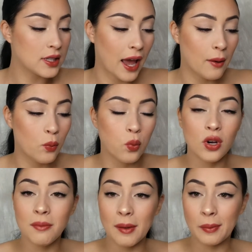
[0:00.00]
I would
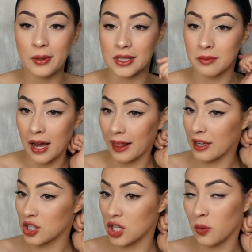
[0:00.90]
maybe put some
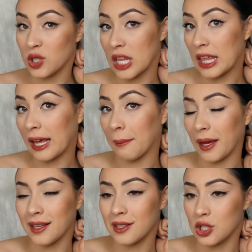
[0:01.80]
eyelashes on, which I think I
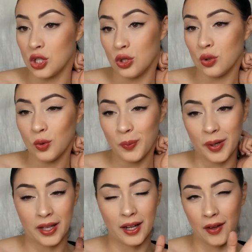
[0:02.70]
might do,
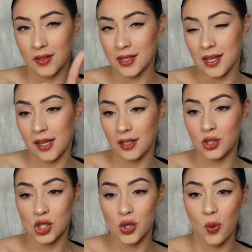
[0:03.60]
but I haven't decided
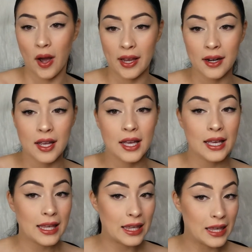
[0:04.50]
just quite
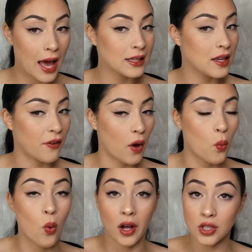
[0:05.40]
yet if I
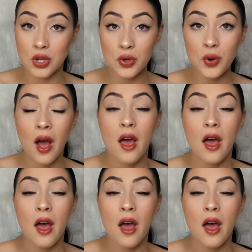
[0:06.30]
want to.